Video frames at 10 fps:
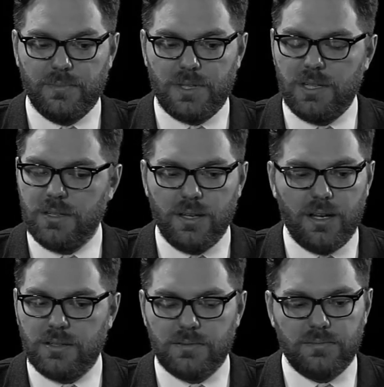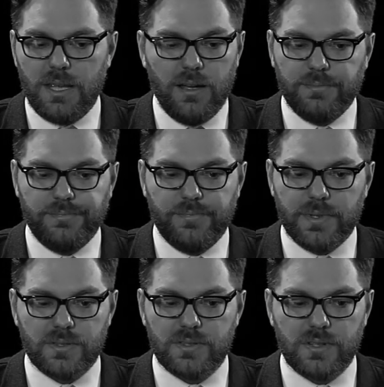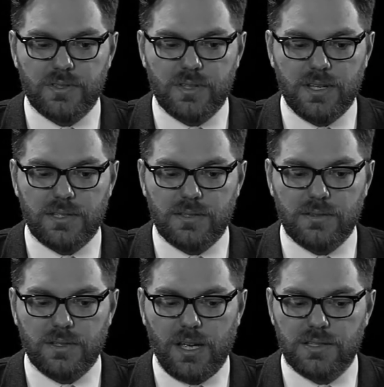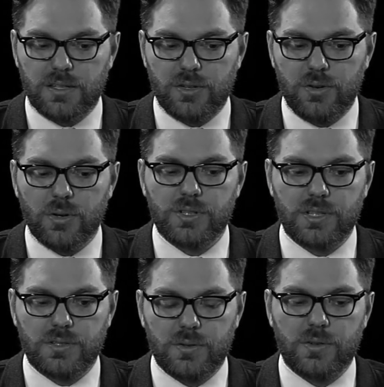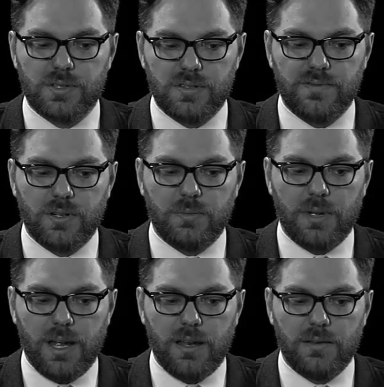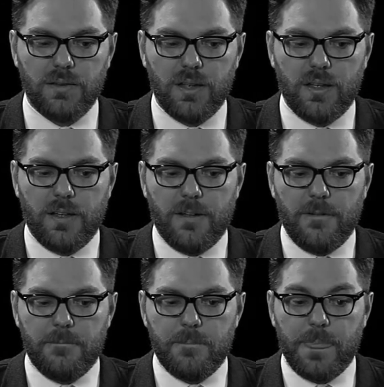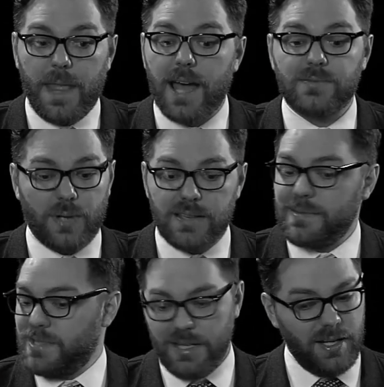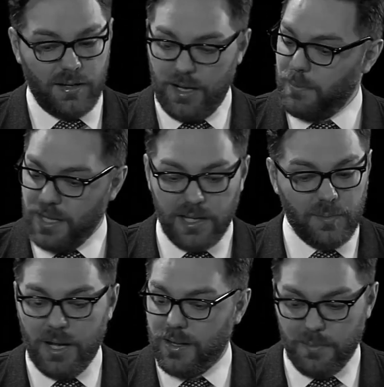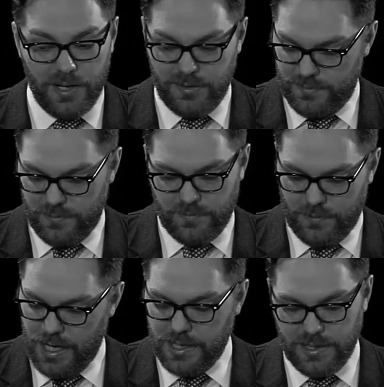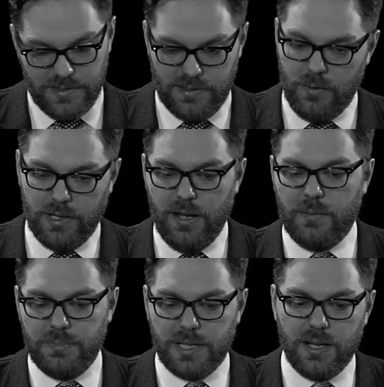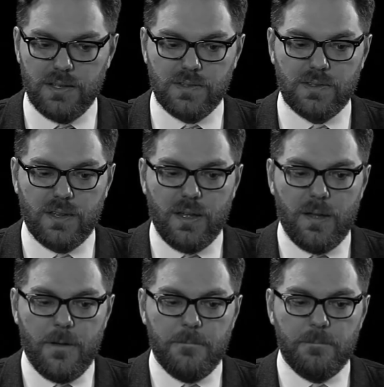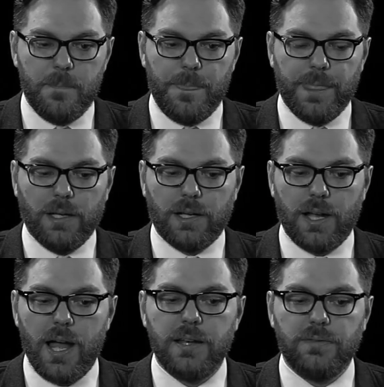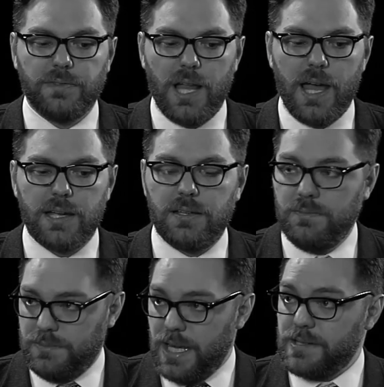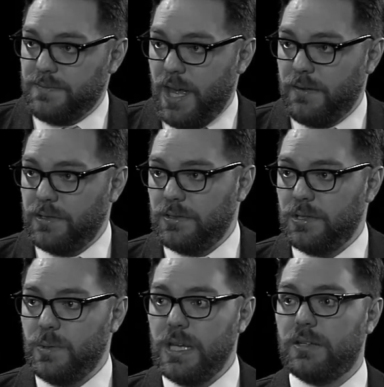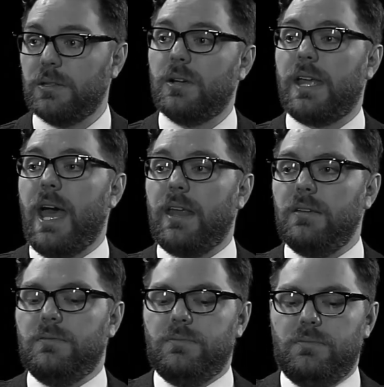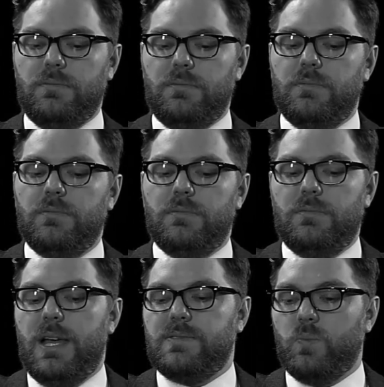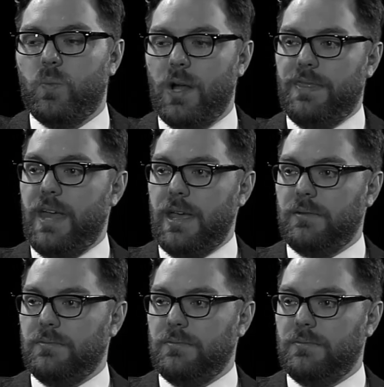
Yeah, there's just, it's a gorgeous, gorgeous film. And as I'm sitting here and I'm thinking about it, my rating is going up, because kind of like Days of Heaven, you need to look at it as one thing.